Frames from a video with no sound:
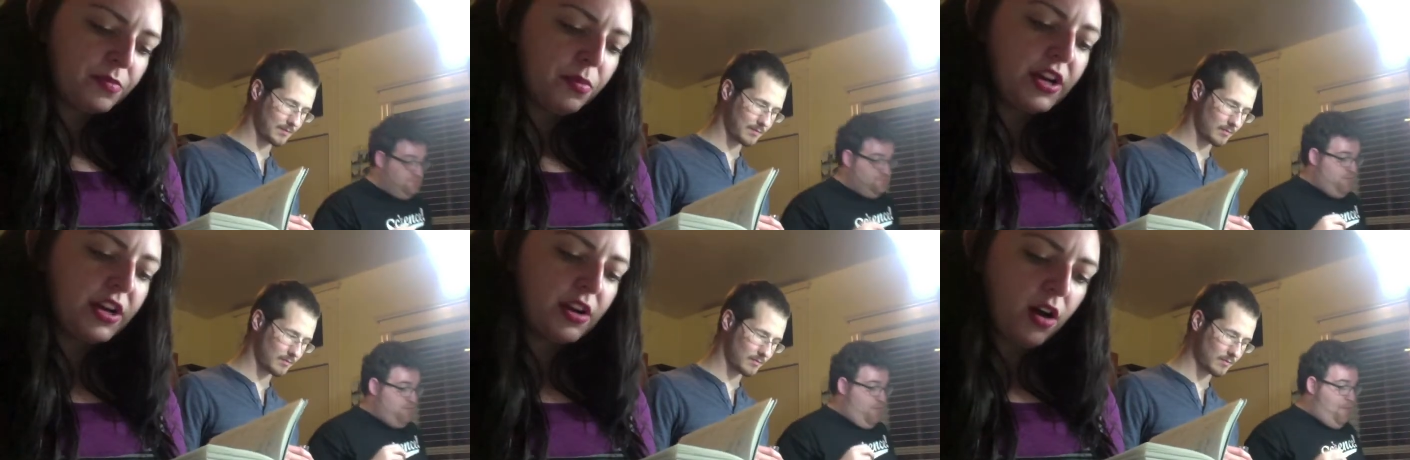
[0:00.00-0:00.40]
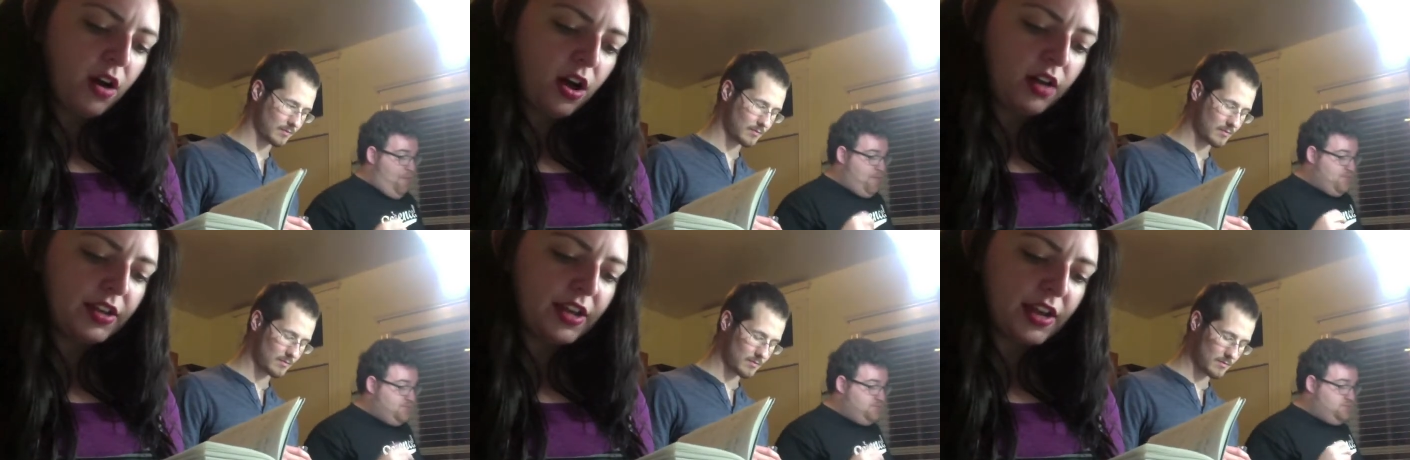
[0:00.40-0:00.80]
Speaker 1: it
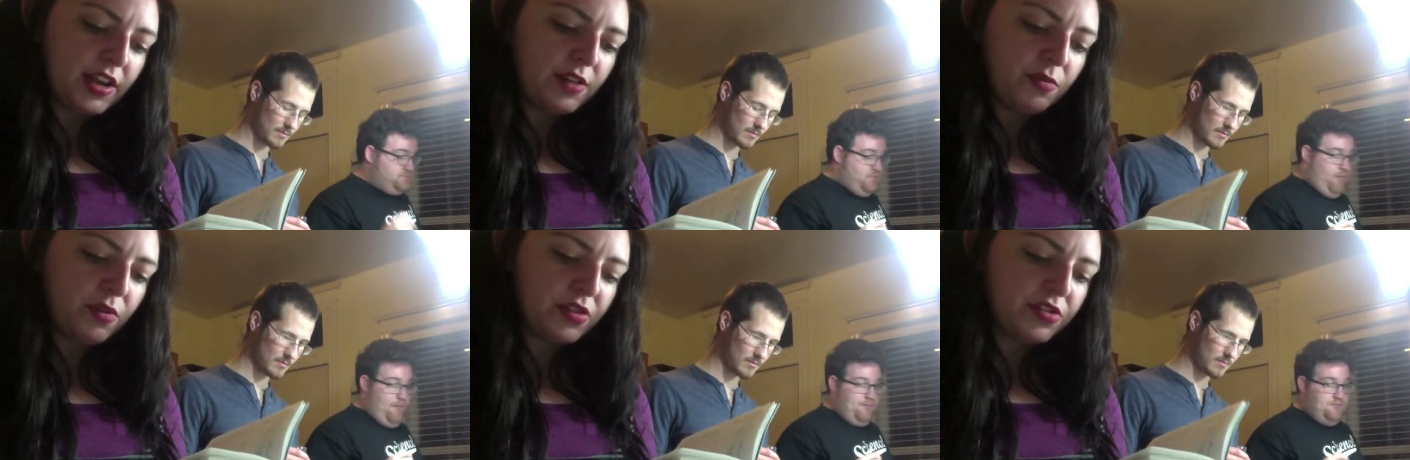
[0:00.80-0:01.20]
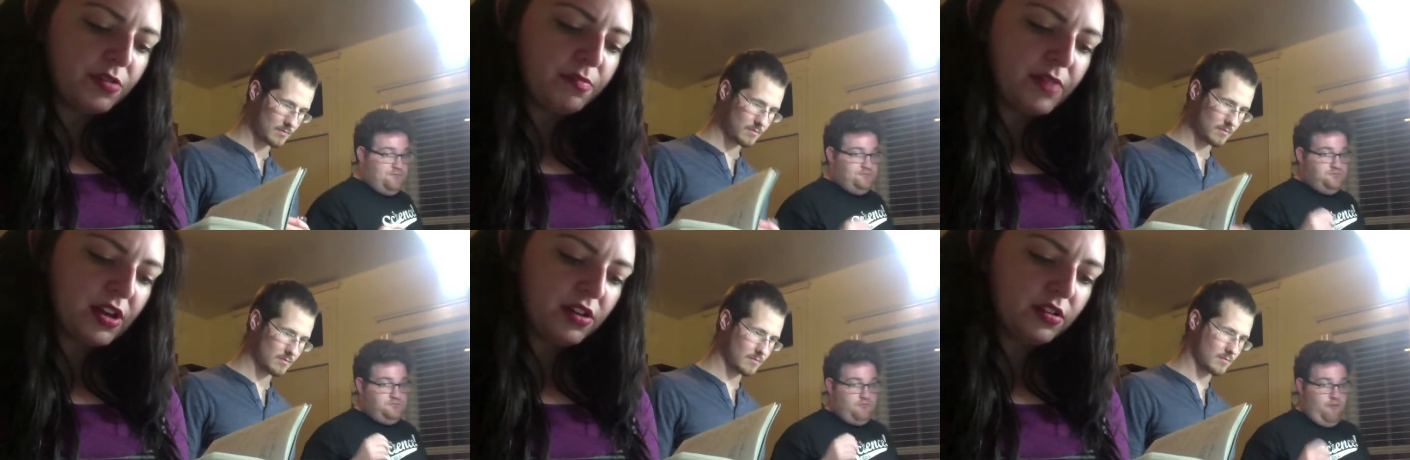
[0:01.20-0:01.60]
all in with the
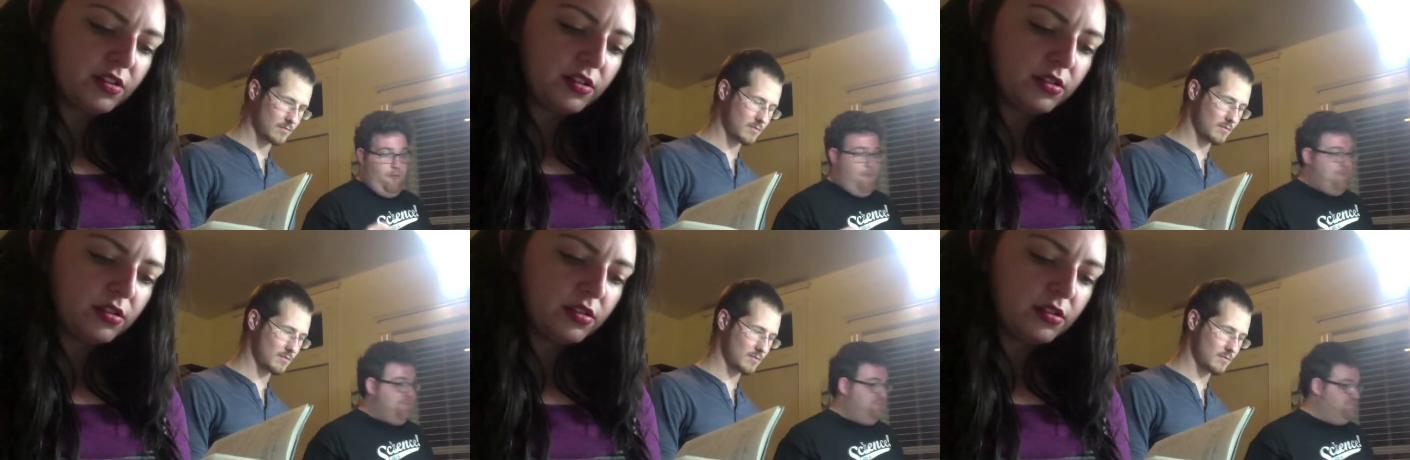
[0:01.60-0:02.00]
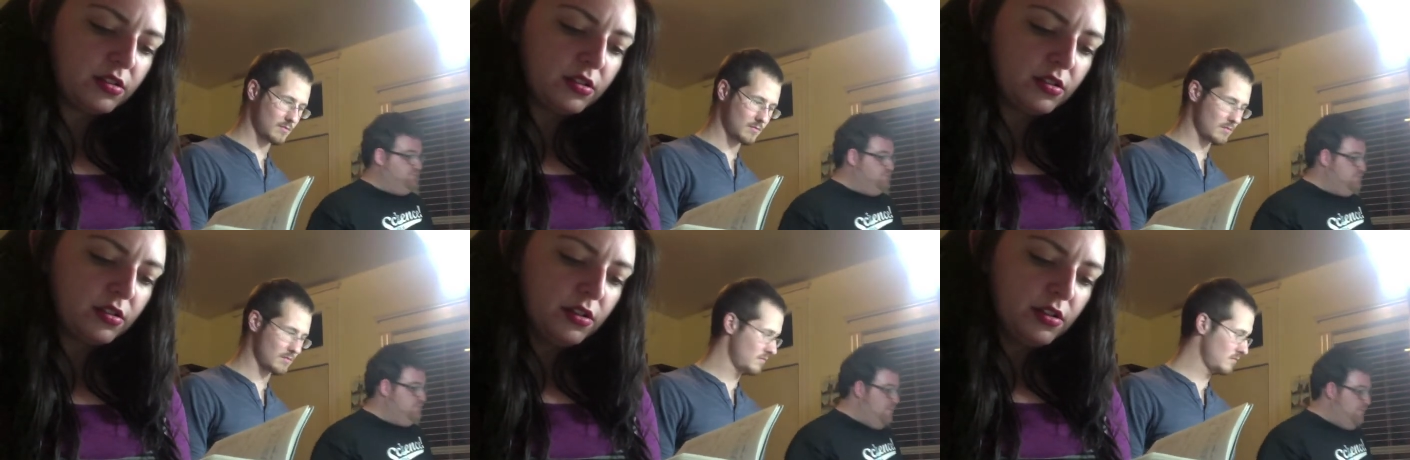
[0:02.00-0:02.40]
milk,
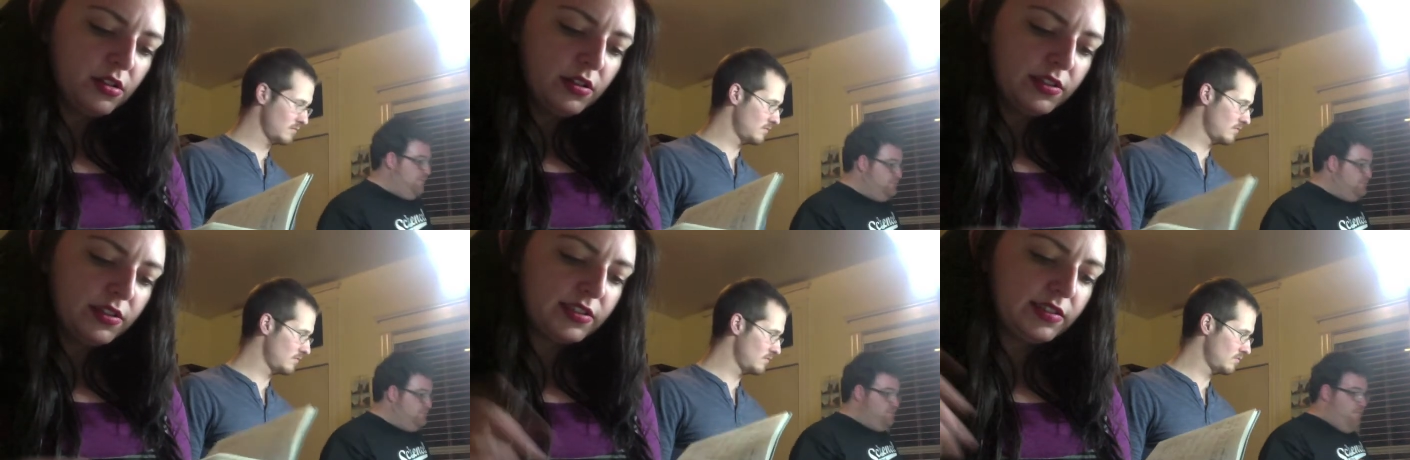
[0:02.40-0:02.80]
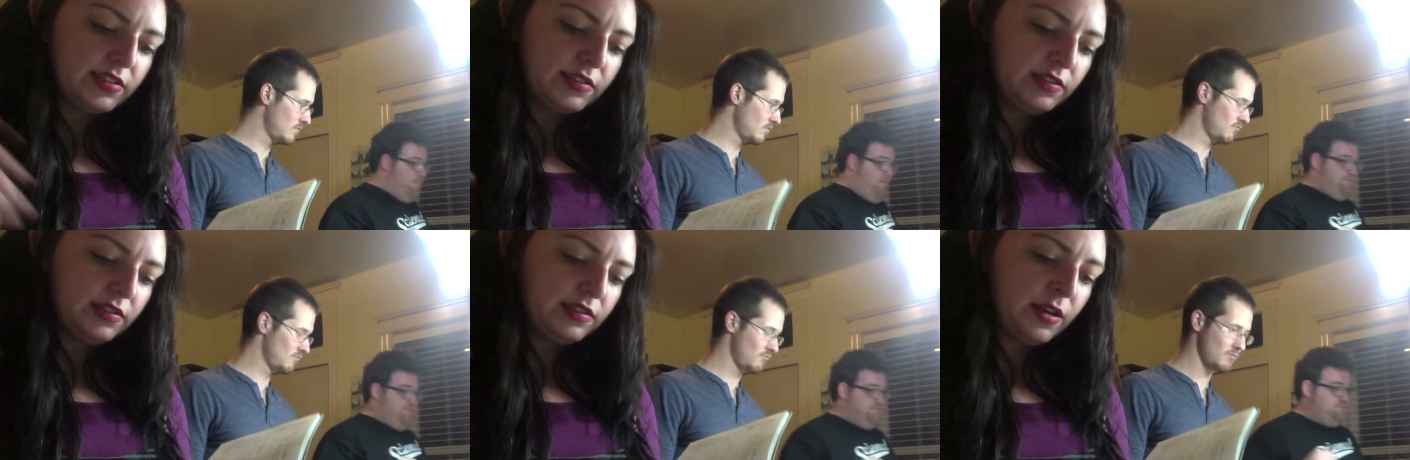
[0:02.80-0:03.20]

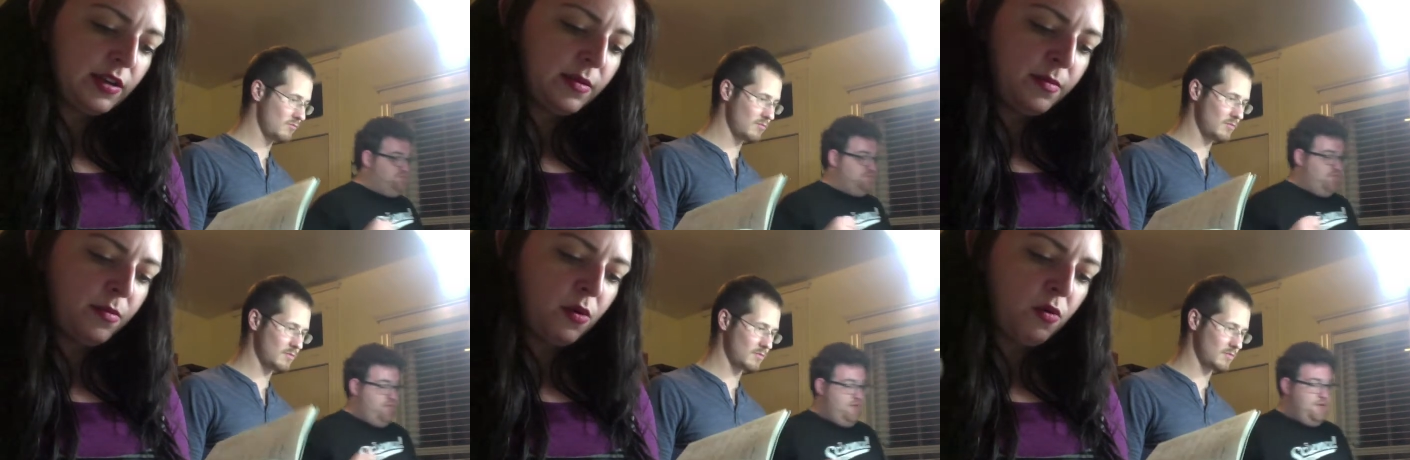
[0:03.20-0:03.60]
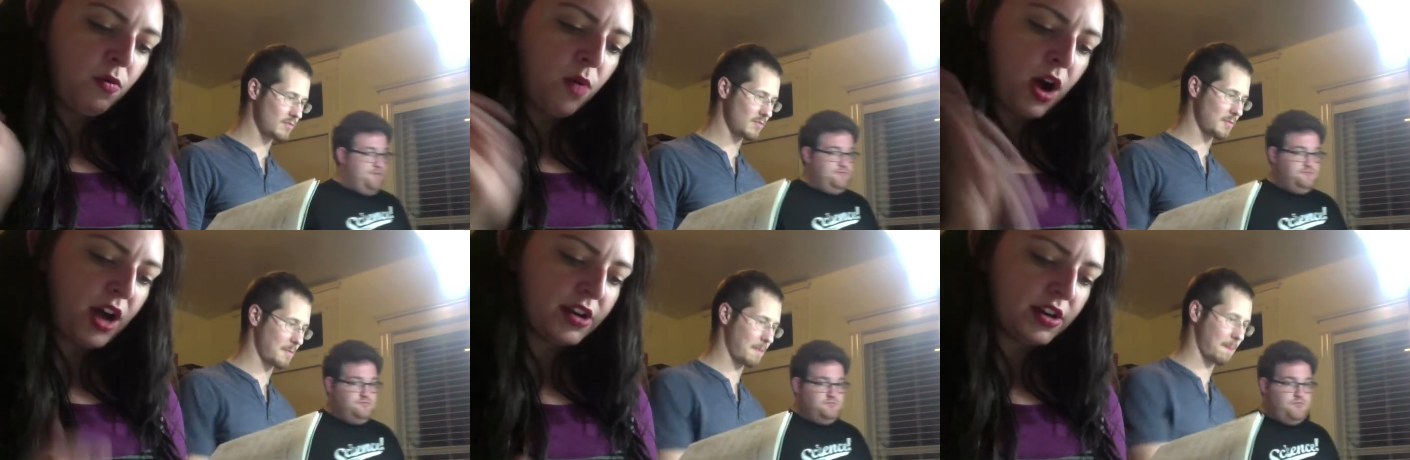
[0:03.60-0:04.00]
some
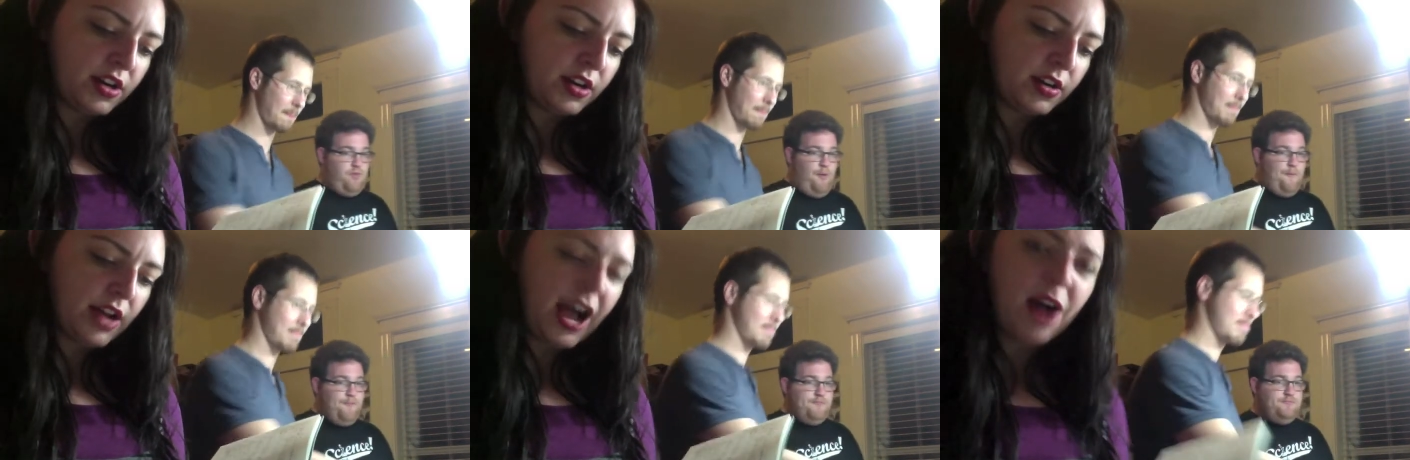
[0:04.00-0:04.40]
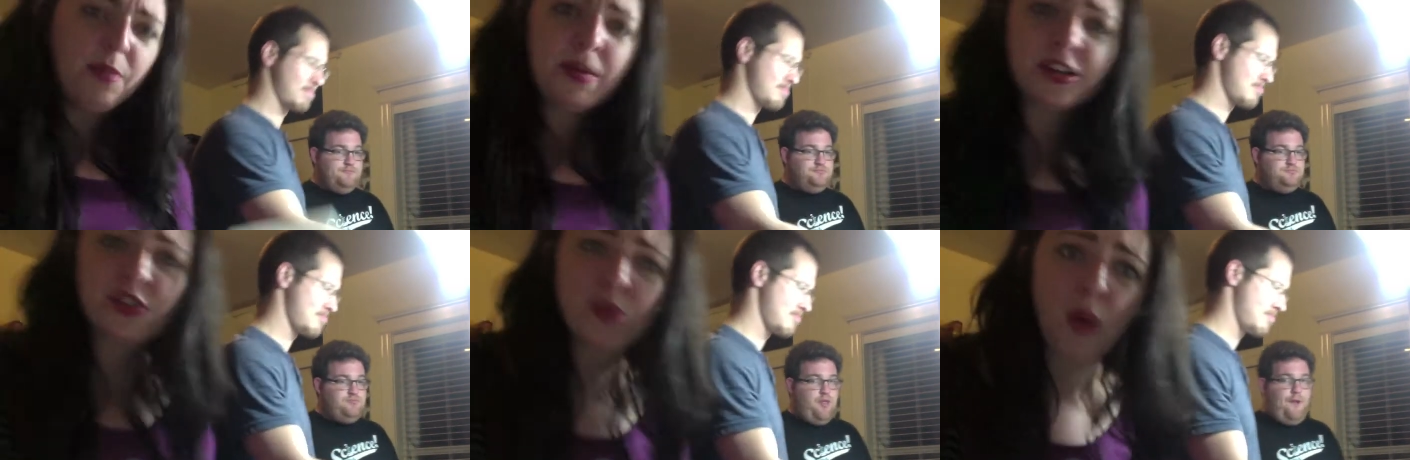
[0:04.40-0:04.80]
water. How
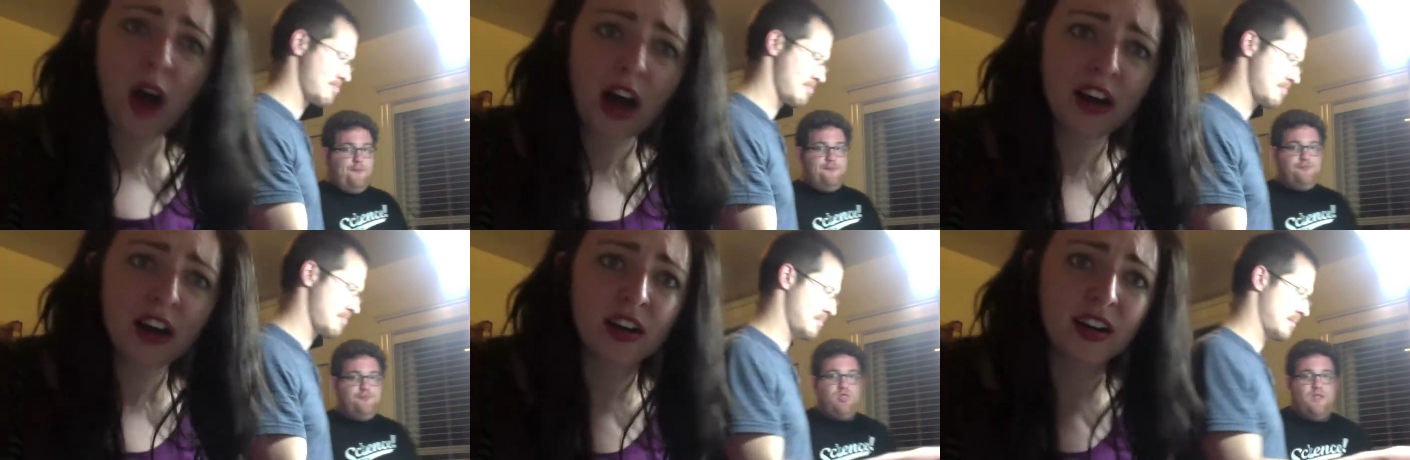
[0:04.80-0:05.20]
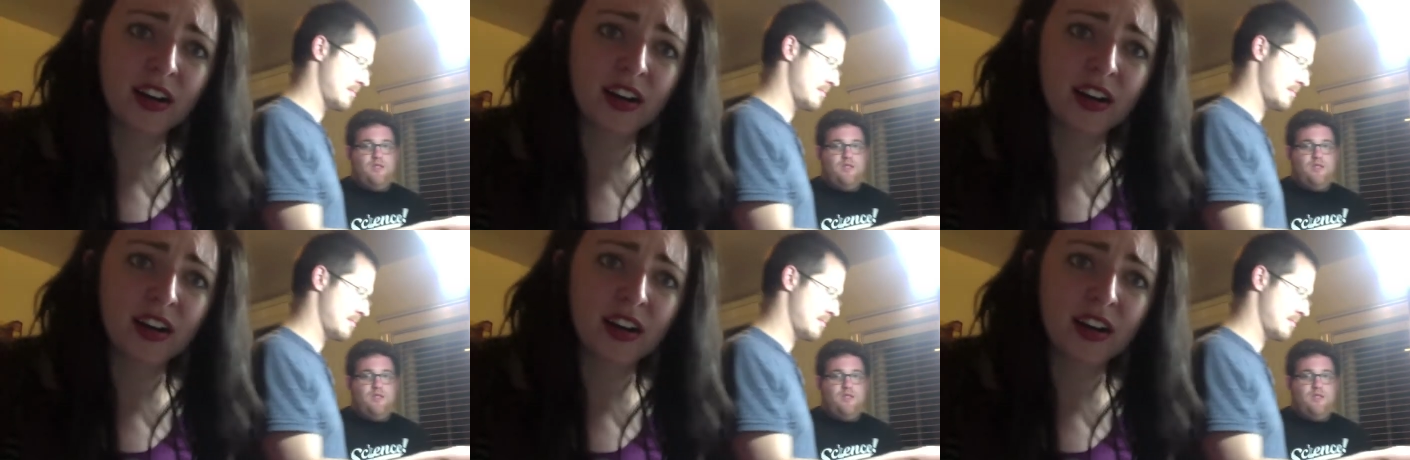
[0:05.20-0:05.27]
much water?